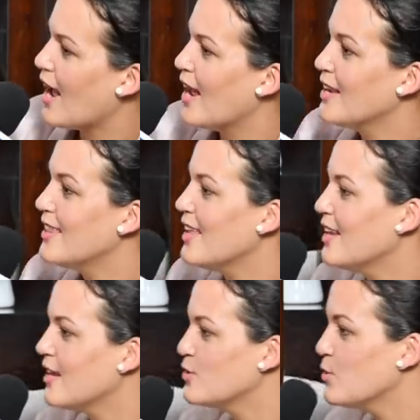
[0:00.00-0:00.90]
and
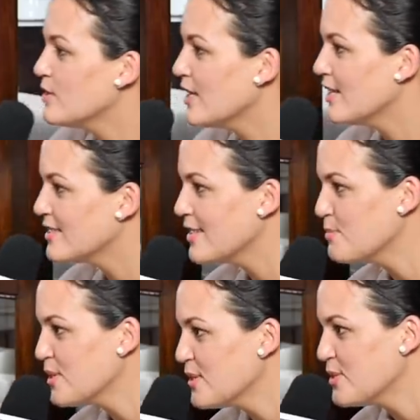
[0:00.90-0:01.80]
then a total
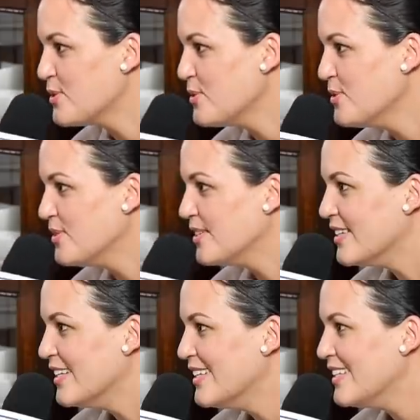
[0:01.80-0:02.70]
acceptance too.
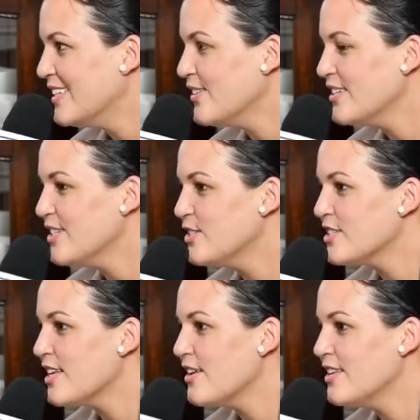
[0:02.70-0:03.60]
Mm. You know, you
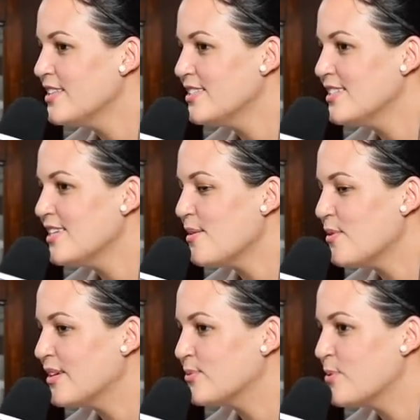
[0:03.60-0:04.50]
just this is the thing
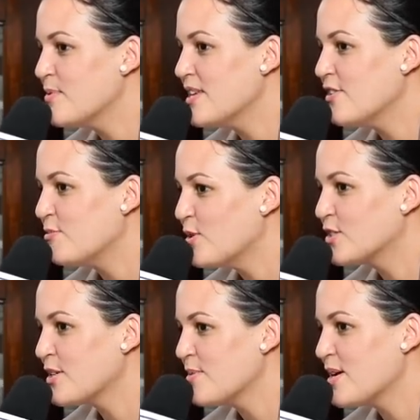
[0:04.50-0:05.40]
about what me love about
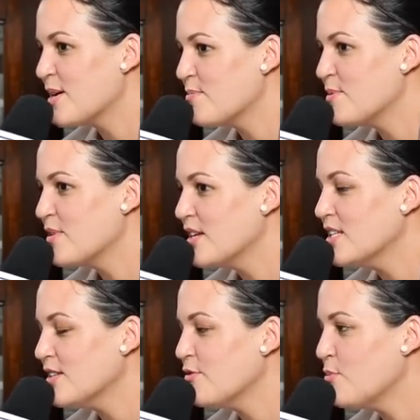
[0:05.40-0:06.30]
Jamaican people. You
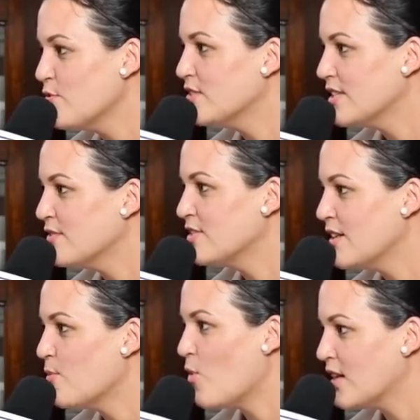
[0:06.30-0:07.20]
just have to prove yourself to
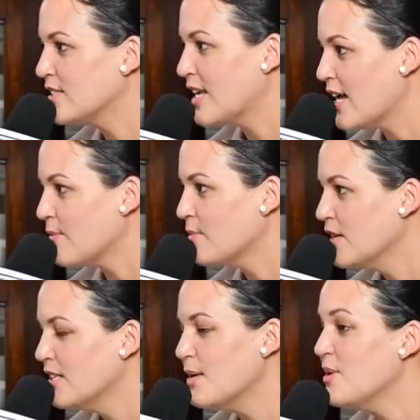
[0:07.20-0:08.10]
them one time.
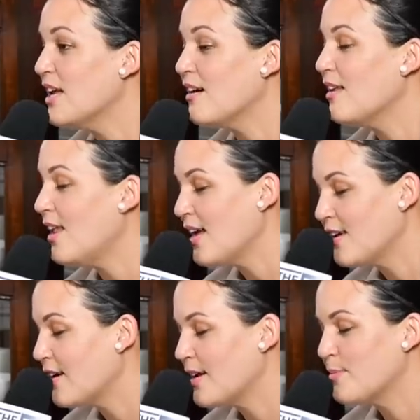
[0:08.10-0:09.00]
Mm. They mean not gonna like
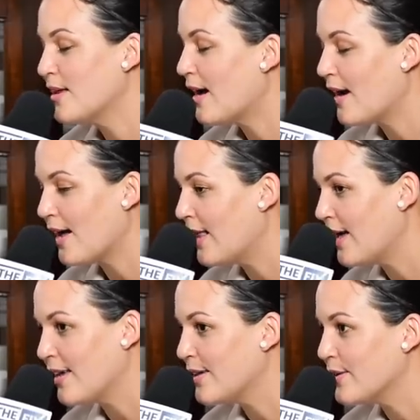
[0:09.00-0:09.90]
you, them not gonna
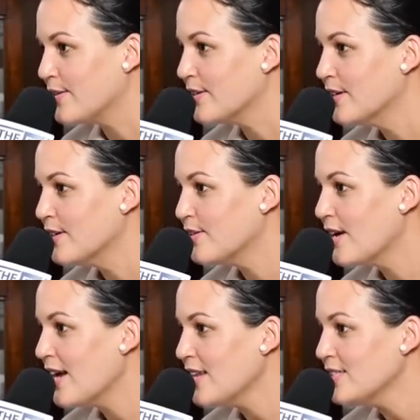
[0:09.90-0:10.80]
like That's you. mm
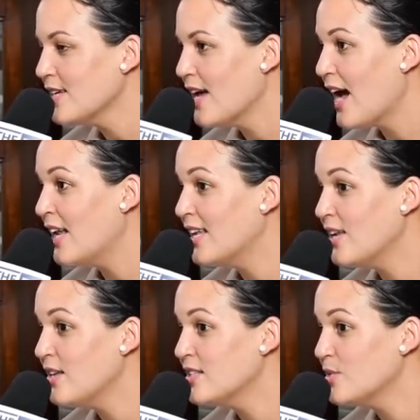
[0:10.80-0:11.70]
Right? Yeah. And
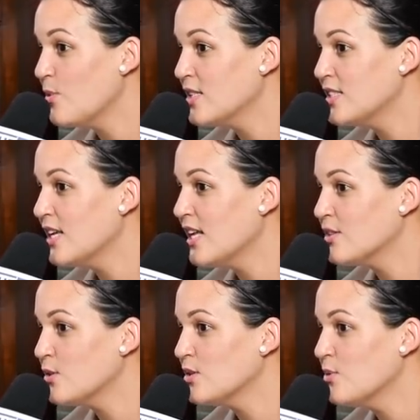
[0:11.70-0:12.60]
then you see once you get that
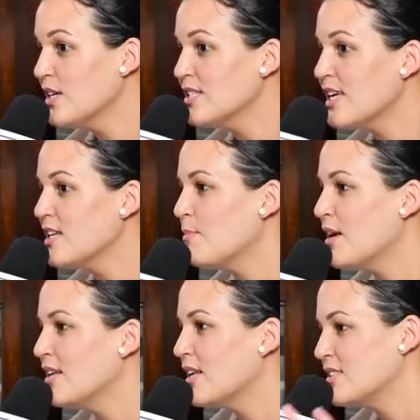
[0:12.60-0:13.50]
out the way, it's like
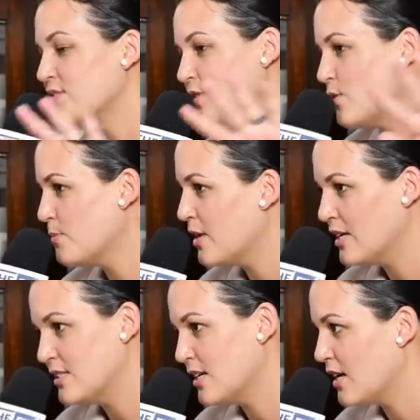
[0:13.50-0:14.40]
nobody not even look on
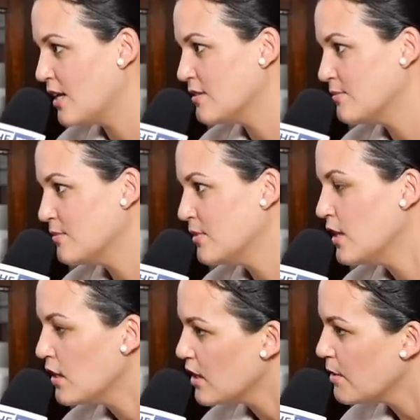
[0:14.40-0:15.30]
it again. Mm.
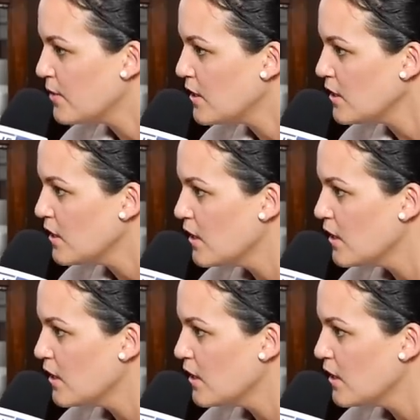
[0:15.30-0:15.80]
You know what I mean?